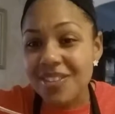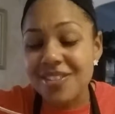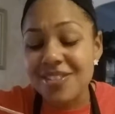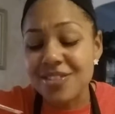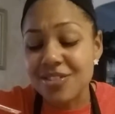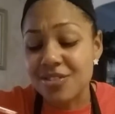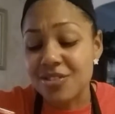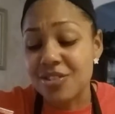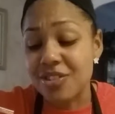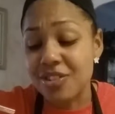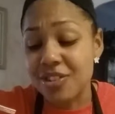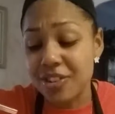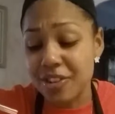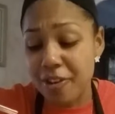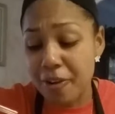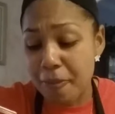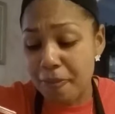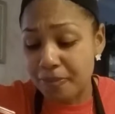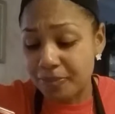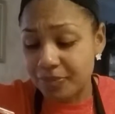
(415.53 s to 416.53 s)
It's
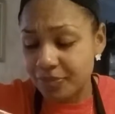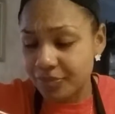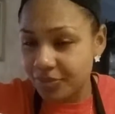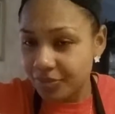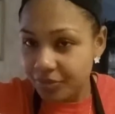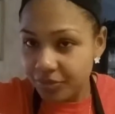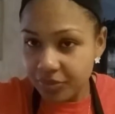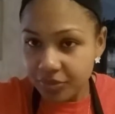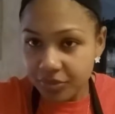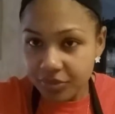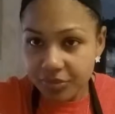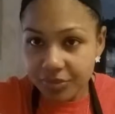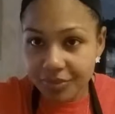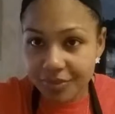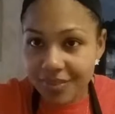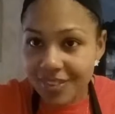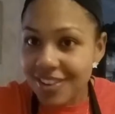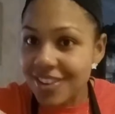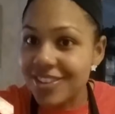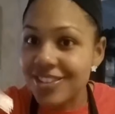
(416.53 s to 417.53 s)
good.
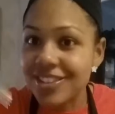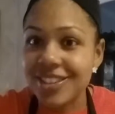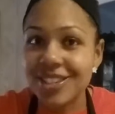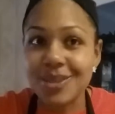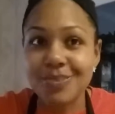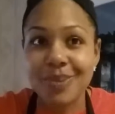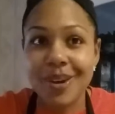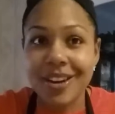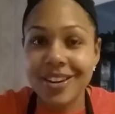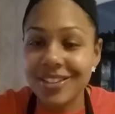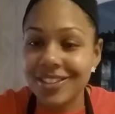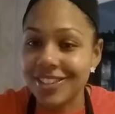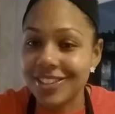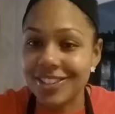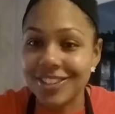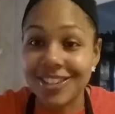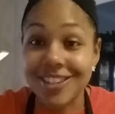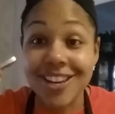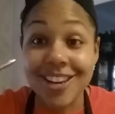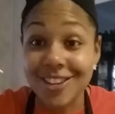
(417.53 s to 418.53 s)
And the spice, it
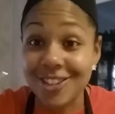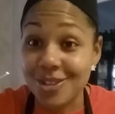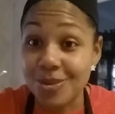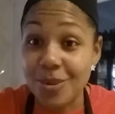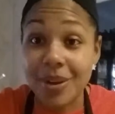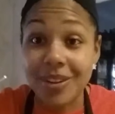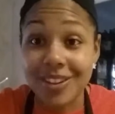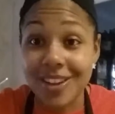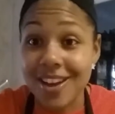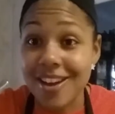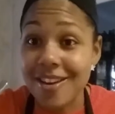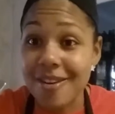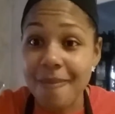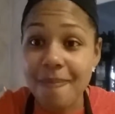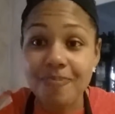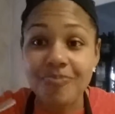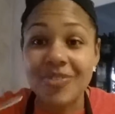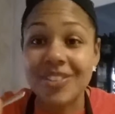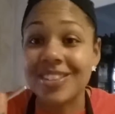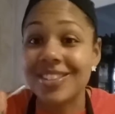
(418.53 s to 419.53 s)
just hits you at the
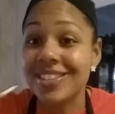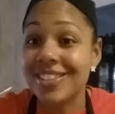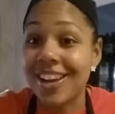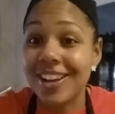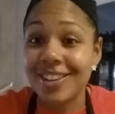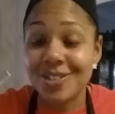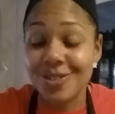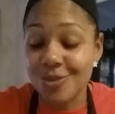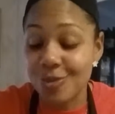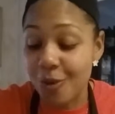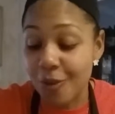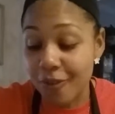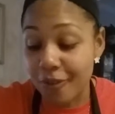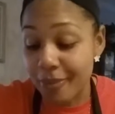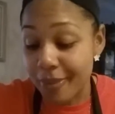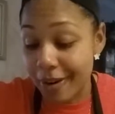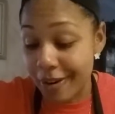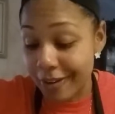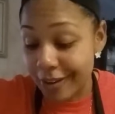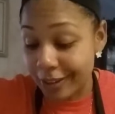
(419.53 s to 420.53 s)
end, and it's not too
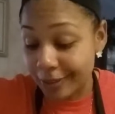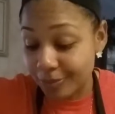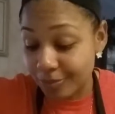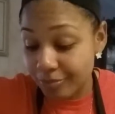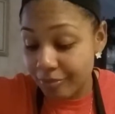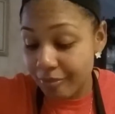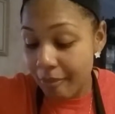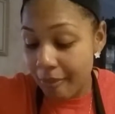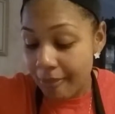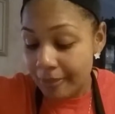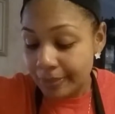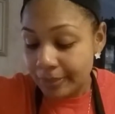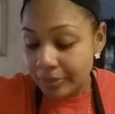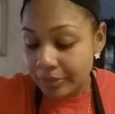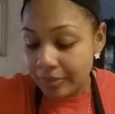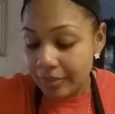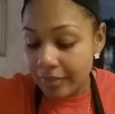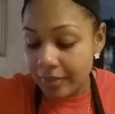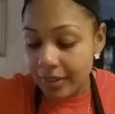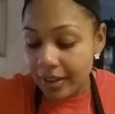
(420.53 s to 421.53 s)
overbearing.
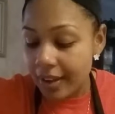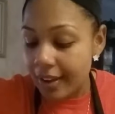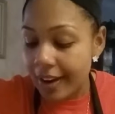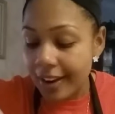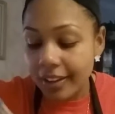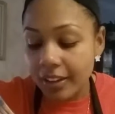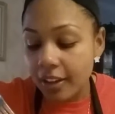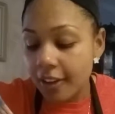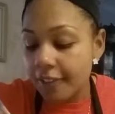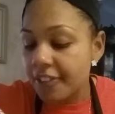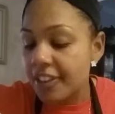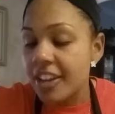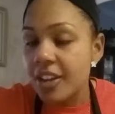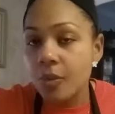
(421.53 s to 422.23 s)
And I love